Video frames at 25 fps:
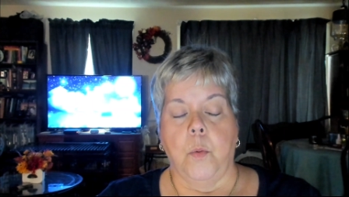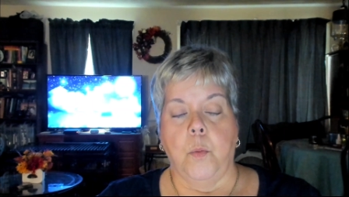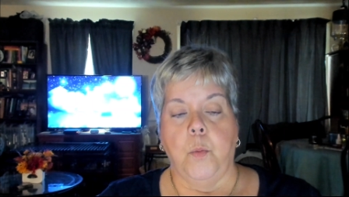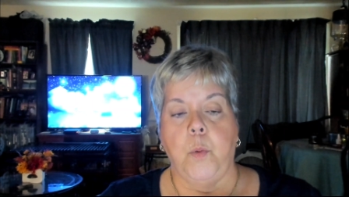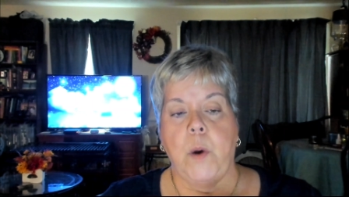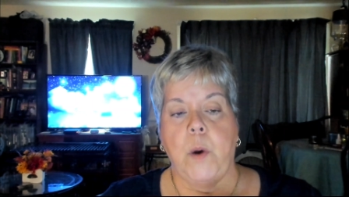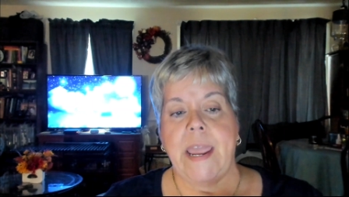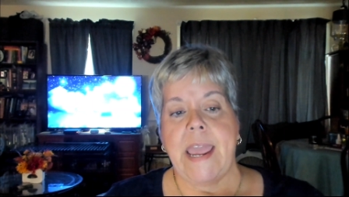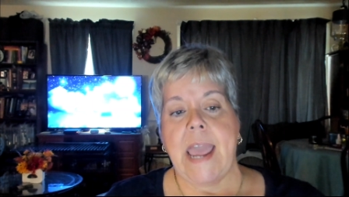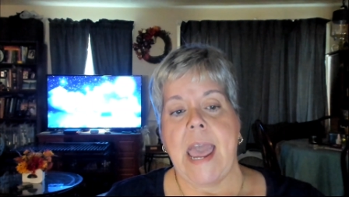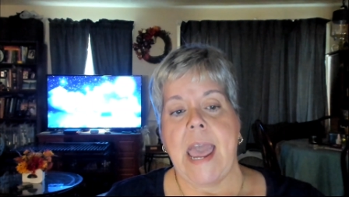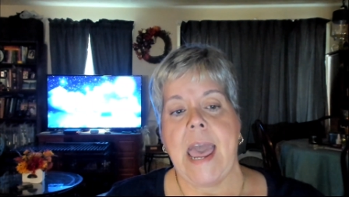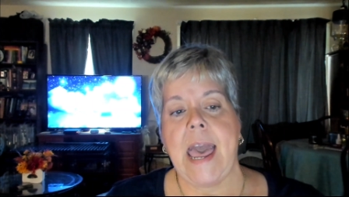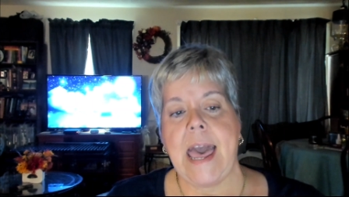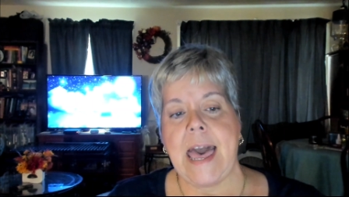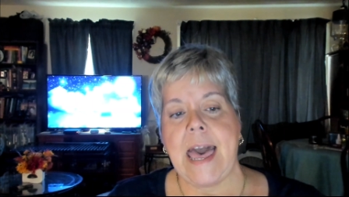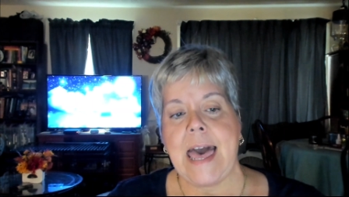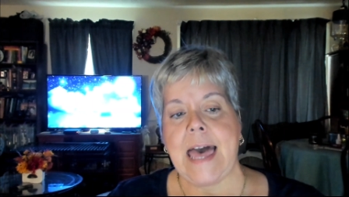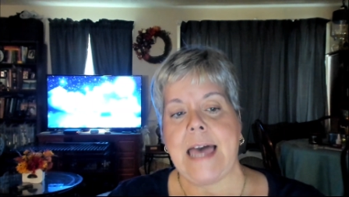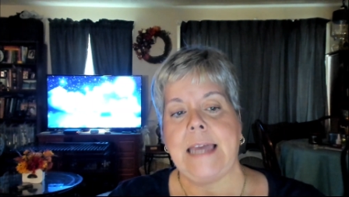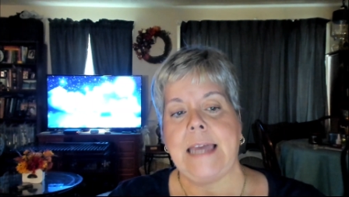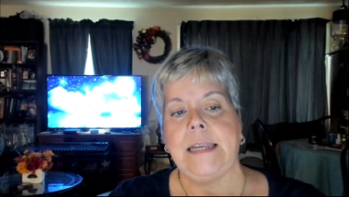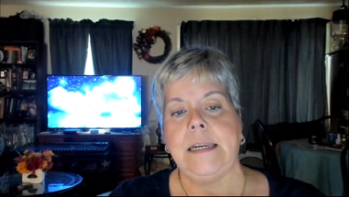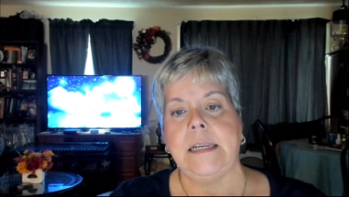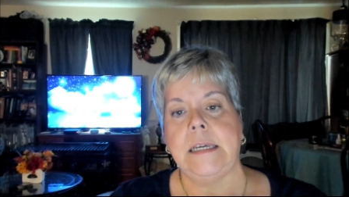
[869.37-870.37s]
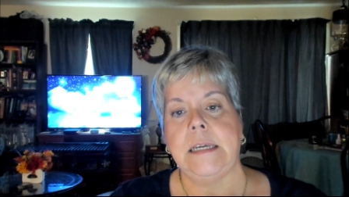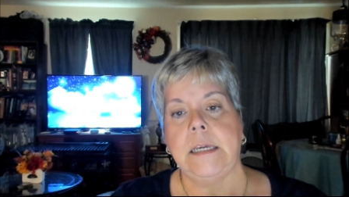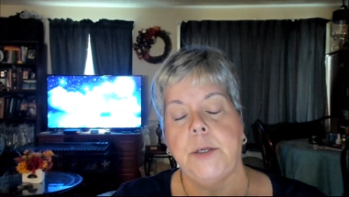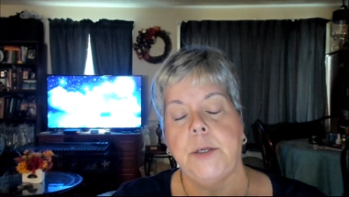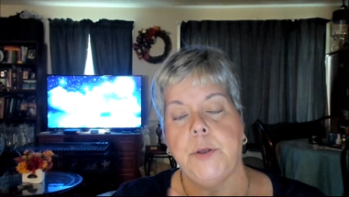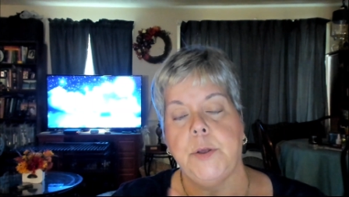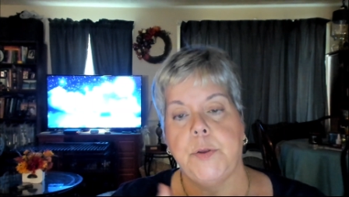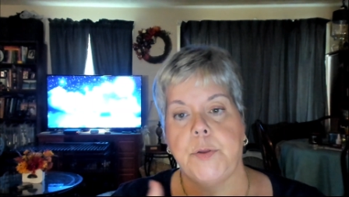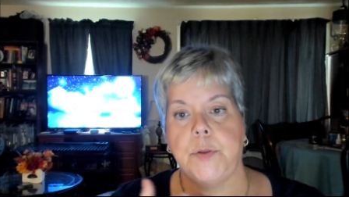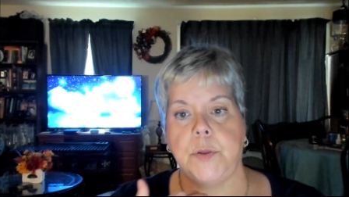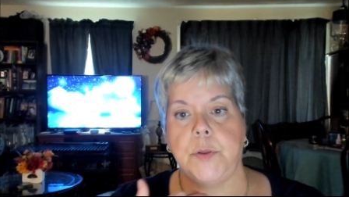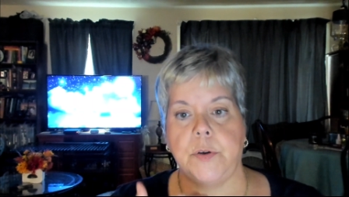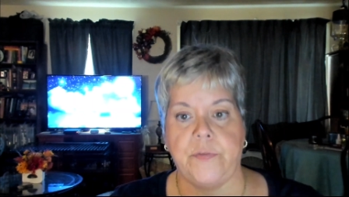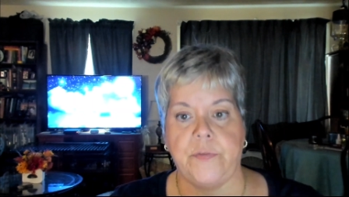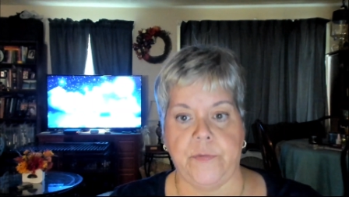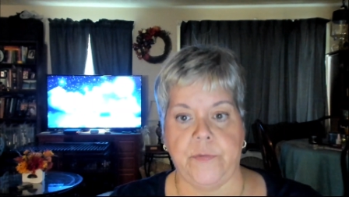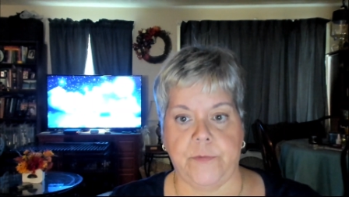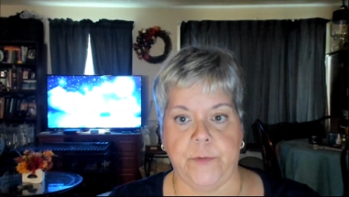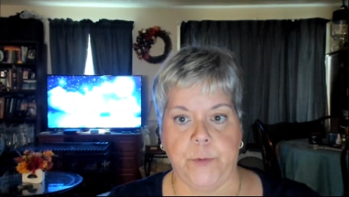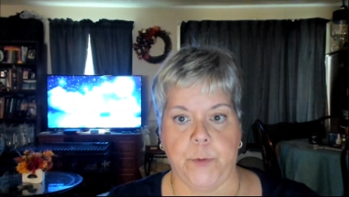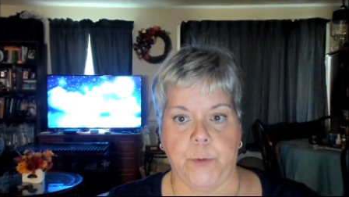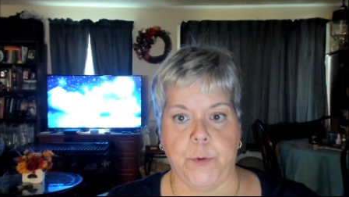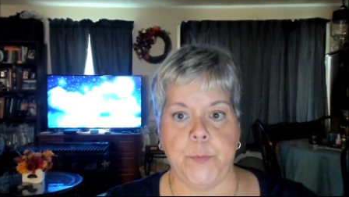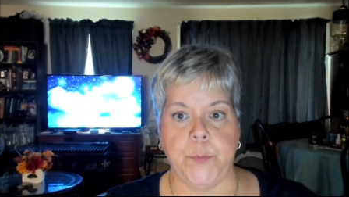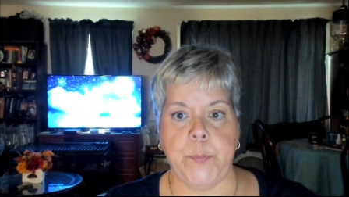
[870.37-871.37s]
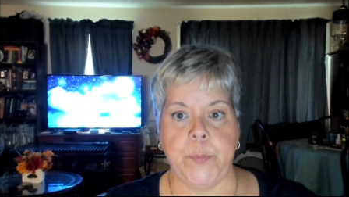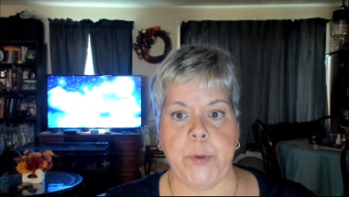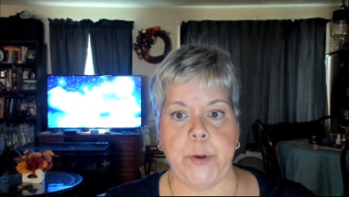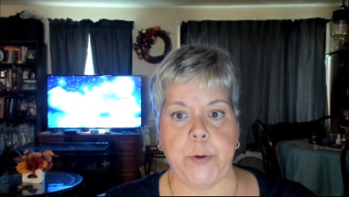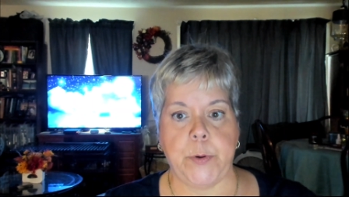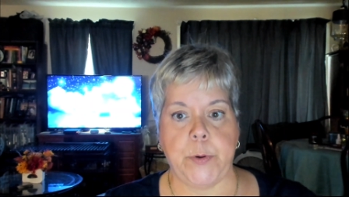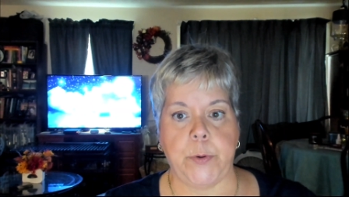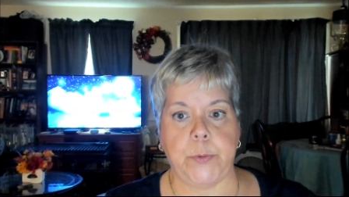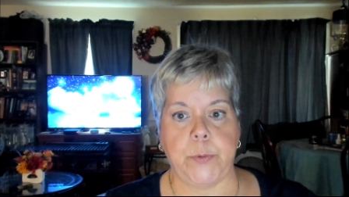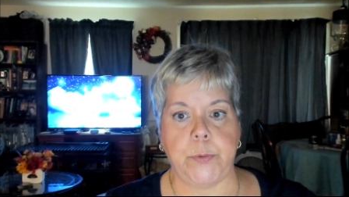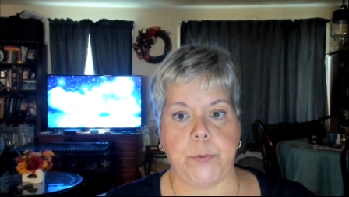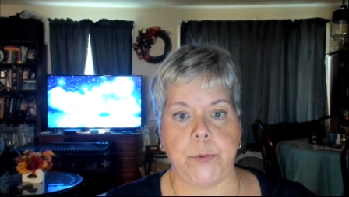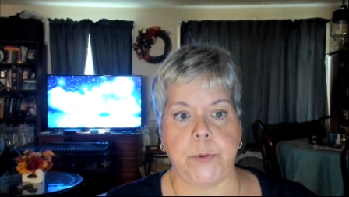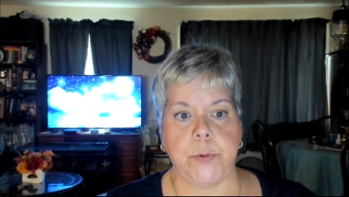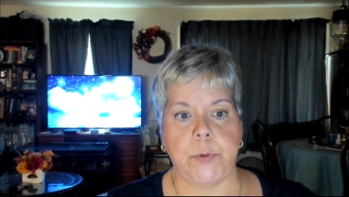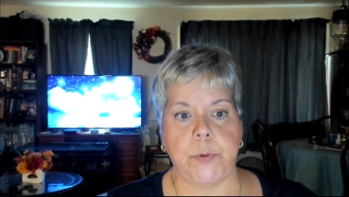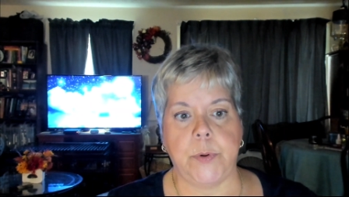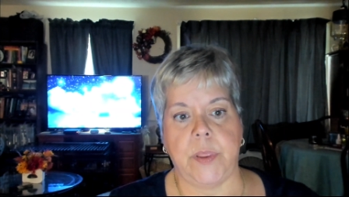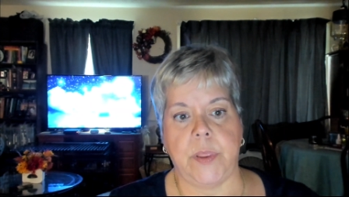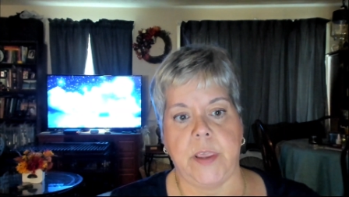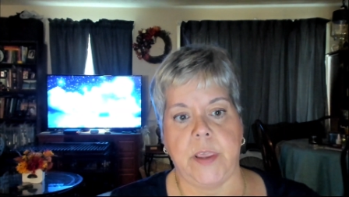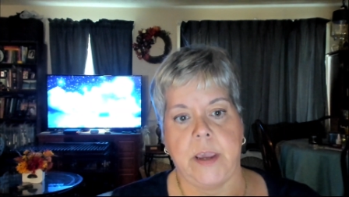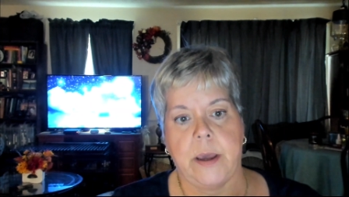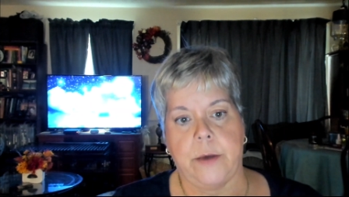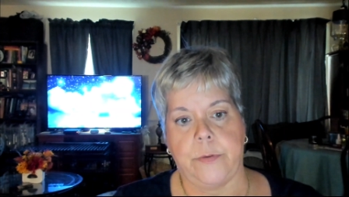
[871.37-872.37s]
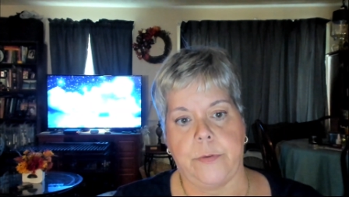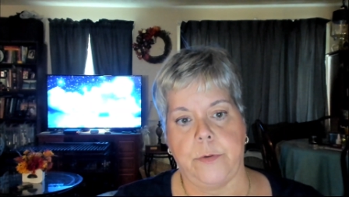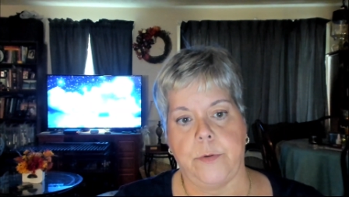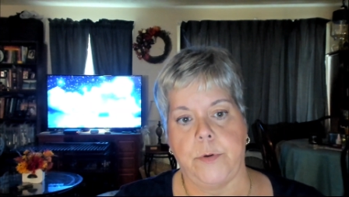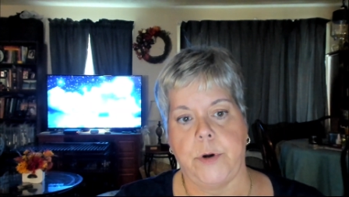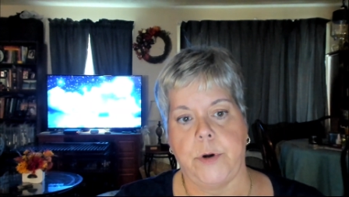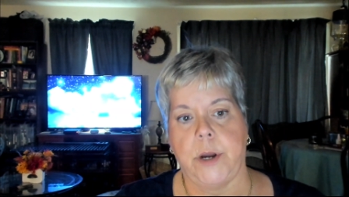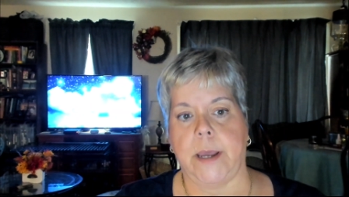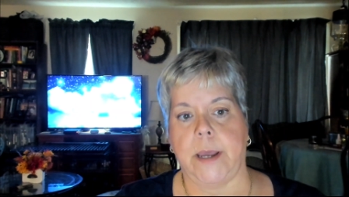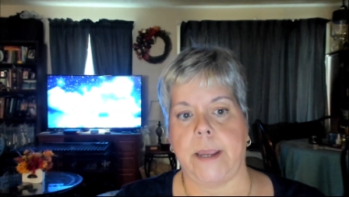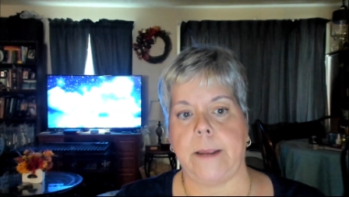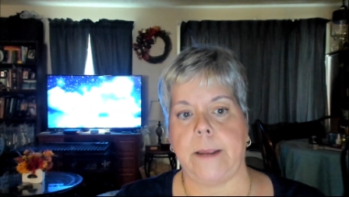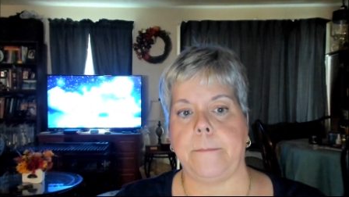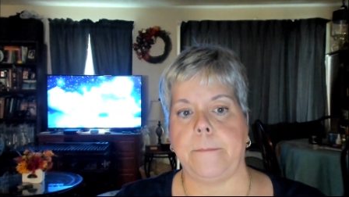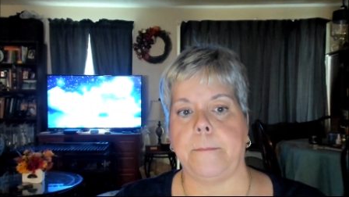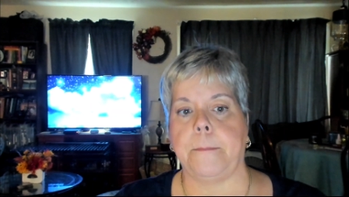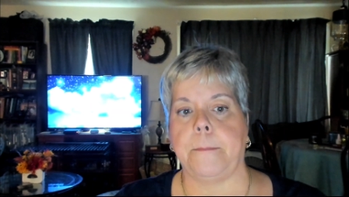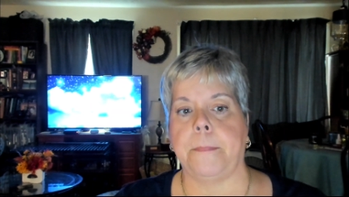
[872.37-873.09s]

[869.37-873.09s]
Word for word: We had the full moon the other night